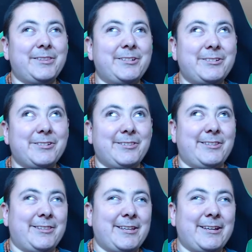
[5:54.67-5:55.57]
Just
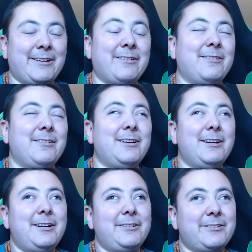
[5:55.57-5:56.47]

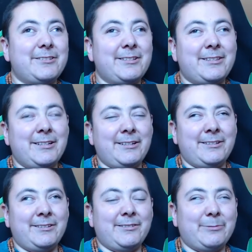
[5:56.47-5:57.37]
the thing
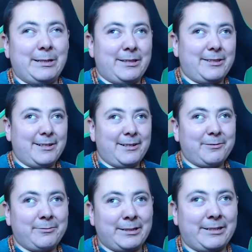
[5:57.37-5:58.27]
is
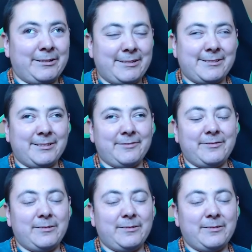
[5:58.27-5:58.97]
with Aries in